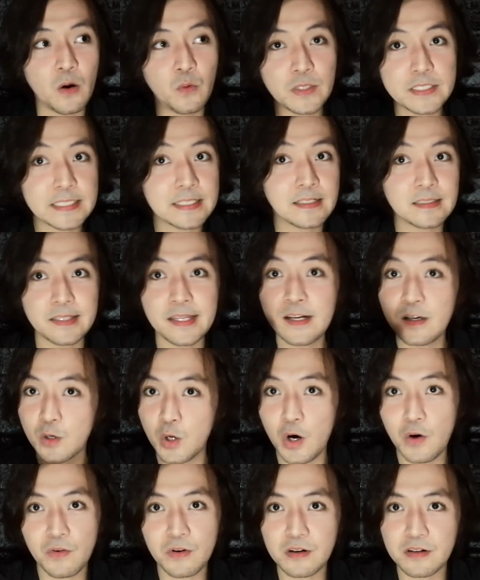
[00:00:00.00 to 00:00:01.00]
We still think
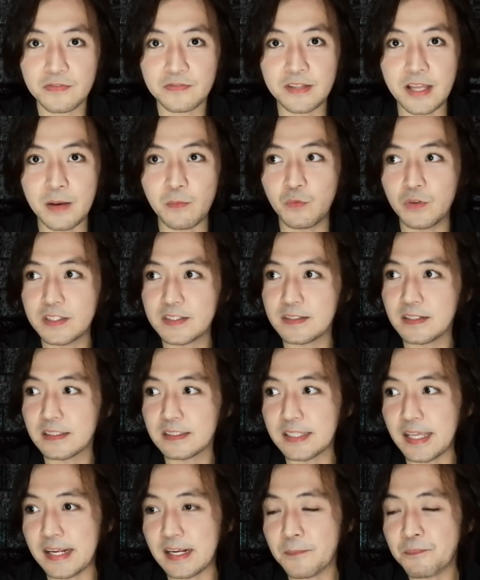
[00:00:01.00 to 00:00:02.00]
lower of them. We still
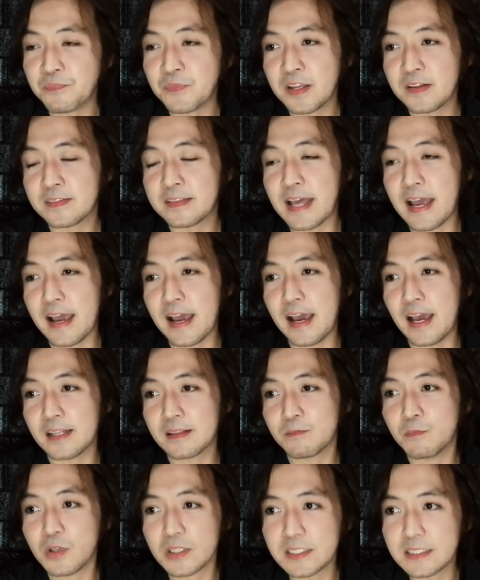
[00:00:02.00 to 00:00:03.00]
think
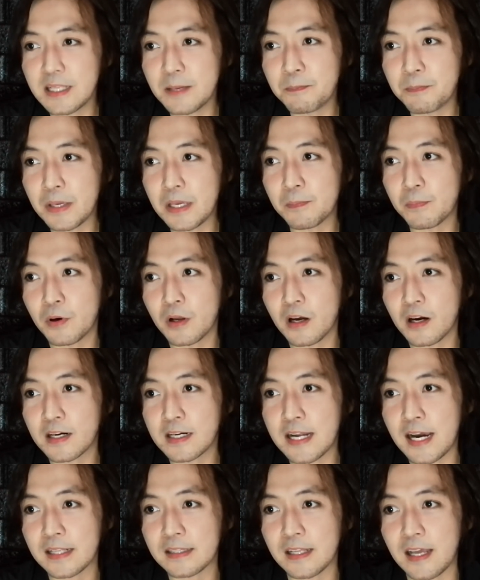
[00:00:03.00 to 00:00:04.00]
that Muslim people are
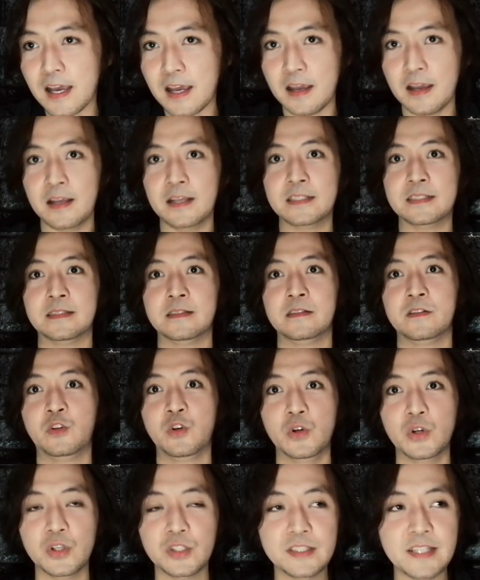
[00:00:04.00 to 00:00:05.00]
not as
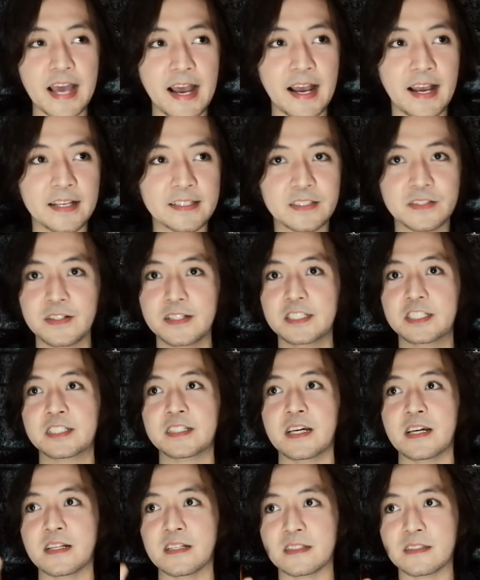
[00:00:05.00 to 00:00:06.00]
good as
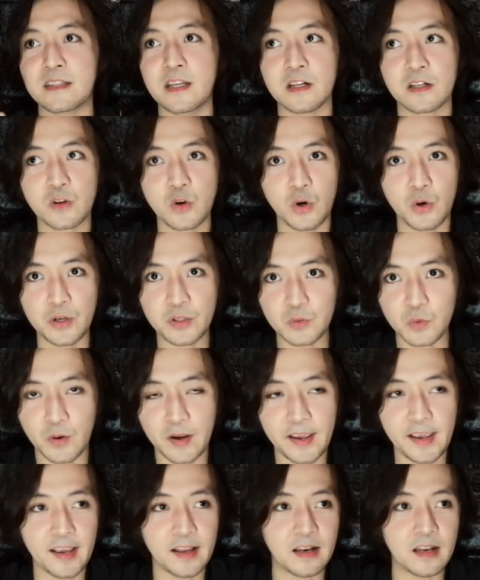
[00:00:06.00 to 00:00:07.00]
Christians. They're going to
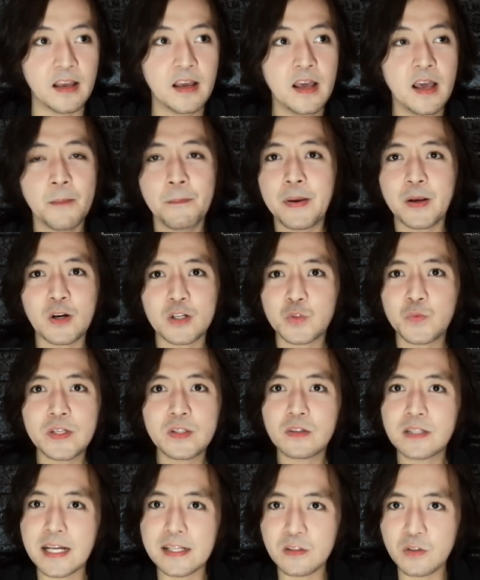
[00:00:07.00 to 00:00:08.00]
hell because we
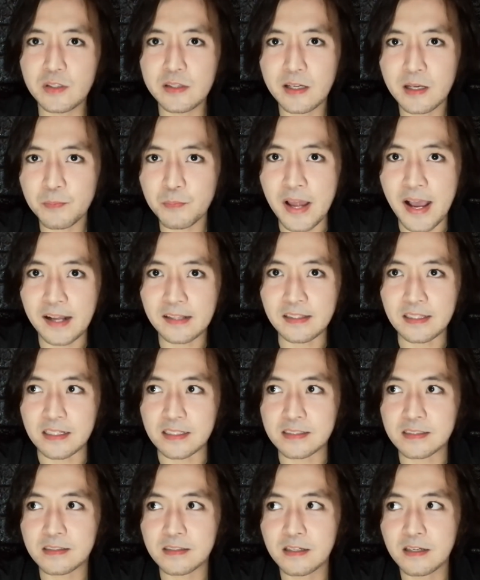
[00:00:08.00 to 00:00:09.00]
do not know their
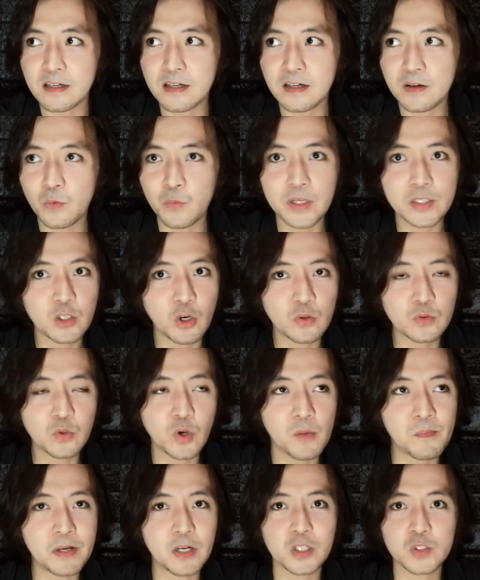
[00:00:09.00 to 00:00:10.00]
practice. We don't
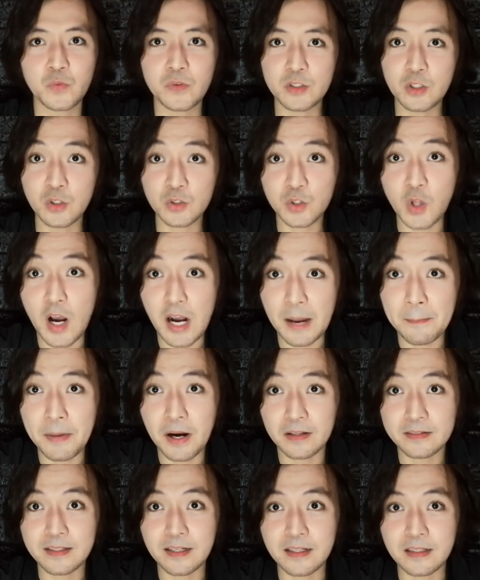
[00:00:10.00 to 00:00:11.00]
know because we don't talk
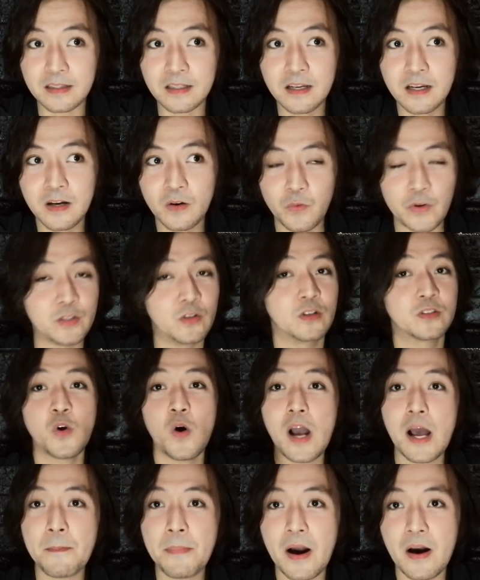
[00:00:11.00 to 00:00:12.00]
about it. We don't
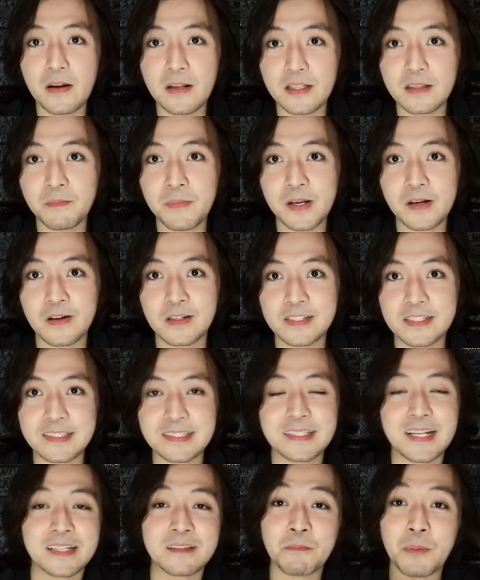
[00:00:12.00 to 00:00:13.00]
talk about it because
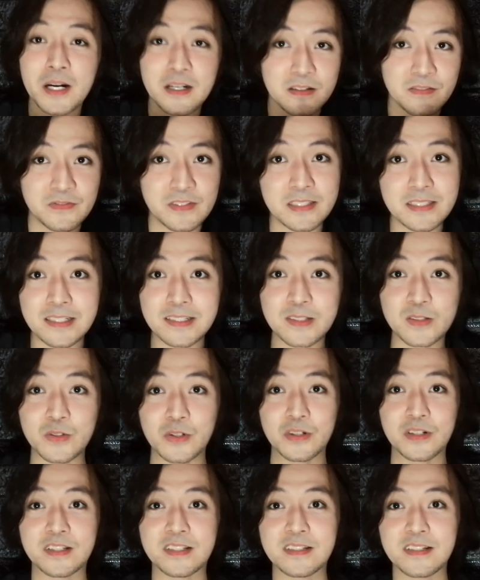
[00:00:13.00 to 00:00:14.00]
it's not part of the
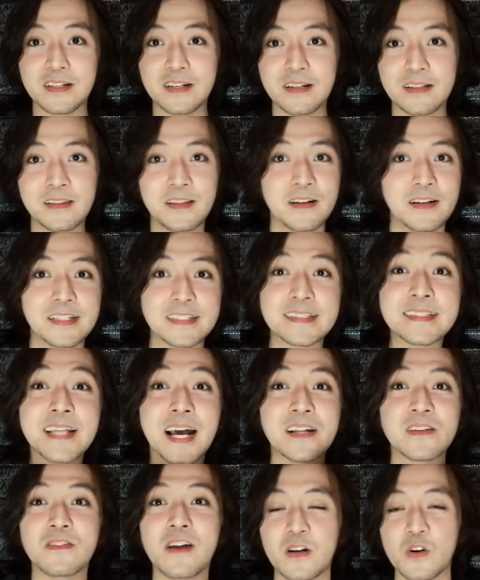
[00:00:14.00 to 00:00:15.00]
discourse. There is
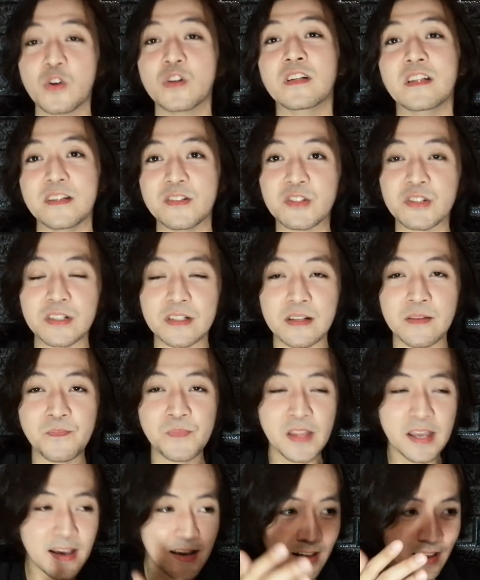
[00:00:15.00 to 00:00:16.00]
non-recognition.
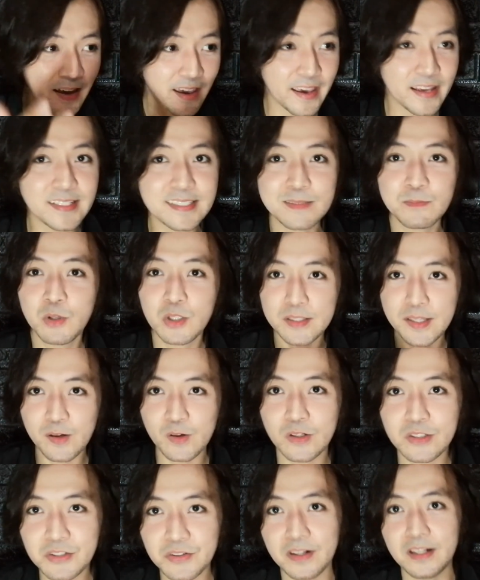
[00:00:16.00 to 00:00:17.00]
Hence,
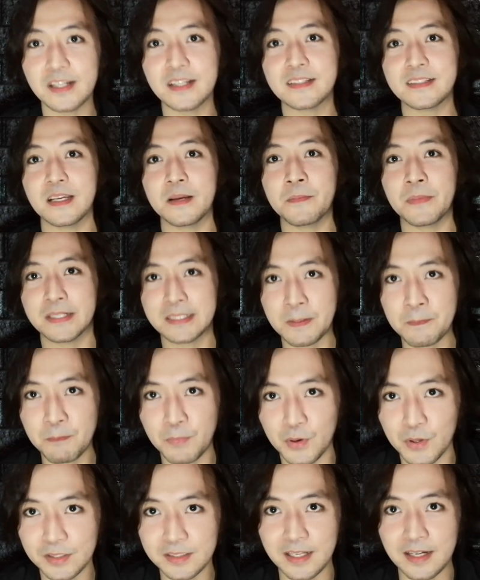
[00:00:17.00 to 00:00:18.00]
multiculturalism is
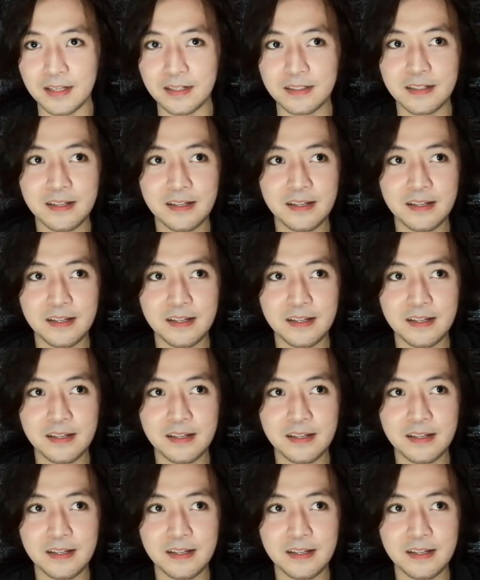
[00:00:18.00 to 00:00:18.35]
important.